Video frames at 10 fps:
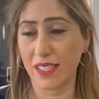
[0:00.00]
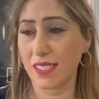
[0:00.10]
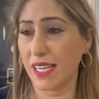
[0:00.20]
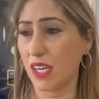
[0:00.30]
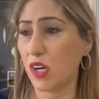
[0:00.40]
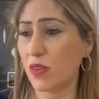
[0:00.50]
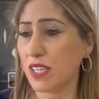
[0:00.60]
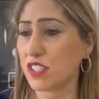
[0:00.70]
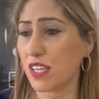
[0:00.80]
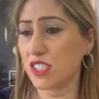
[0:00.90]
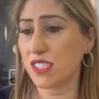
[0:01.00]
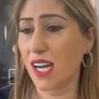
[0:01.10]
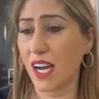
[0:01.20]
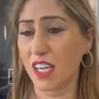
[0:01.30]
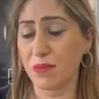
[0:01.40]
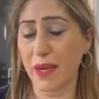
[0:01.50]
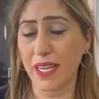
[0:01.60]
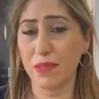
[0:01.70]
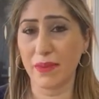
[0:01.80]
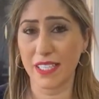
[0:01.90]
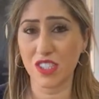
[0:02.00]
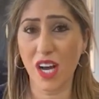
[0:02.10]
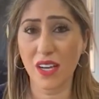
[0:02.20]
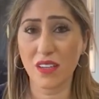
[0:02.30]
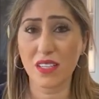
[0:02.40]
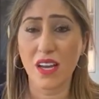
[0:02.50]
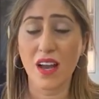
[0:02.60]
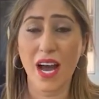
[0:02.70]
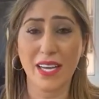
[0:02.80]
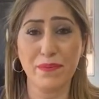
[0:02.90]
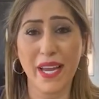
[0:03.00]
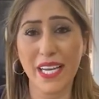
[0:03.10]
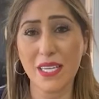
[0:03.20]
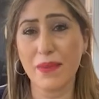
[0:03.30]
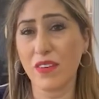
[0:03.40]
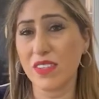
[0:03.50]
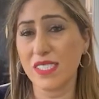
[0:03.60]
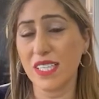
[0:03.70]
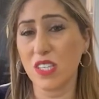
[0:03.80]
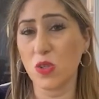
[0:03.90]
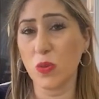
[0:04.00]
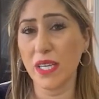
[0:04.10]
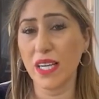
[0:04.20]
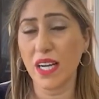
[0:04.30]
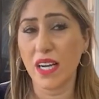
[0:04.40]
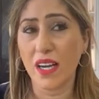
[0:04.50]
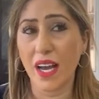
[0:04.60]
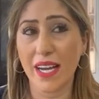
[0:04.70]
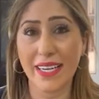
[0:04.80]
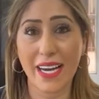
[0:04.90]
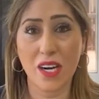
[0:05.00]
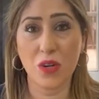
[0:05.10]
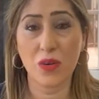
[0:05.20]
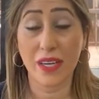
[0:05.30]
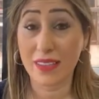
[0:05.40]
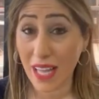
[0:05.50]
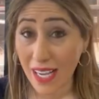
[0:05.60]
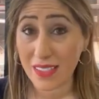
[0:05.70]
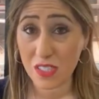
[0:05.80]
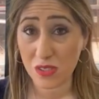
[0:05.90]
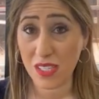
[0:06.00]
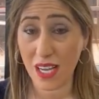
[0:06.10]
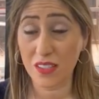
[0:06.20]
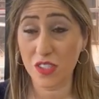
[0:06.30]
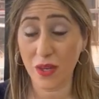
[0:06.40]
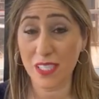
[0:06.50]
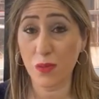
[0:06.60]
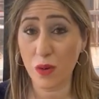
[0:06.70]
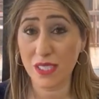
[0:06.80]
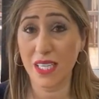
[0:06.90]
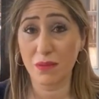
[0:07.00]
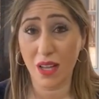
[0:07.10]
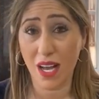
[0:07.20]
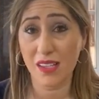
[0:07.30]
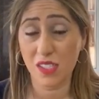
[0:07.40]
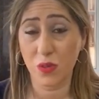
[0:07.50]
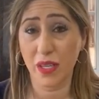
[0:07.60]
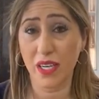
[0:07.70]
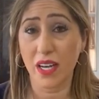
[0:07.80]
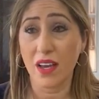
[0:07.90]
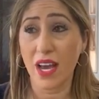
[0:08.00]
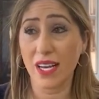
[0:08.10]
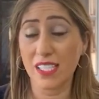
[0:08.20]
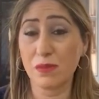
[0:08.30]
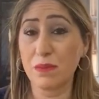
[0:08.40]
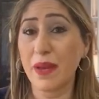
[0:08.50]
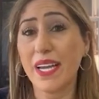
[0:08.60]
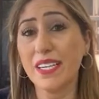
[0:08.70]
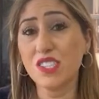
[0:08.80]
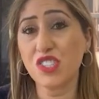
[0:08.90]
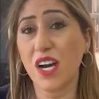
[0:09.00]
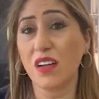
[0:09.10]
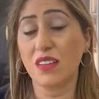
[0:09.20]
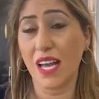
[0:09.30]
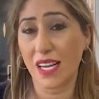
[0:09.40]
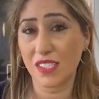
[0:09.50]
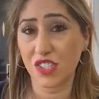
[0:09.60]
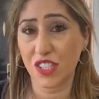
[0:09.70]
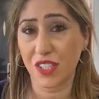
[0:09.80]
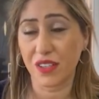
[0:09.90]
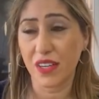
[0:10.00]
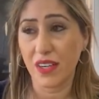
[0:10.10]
He's like, oh, Rachel, I just hired my child. I paid him every single week. And now, so I spoke to him last week, and he's been paying his child last year.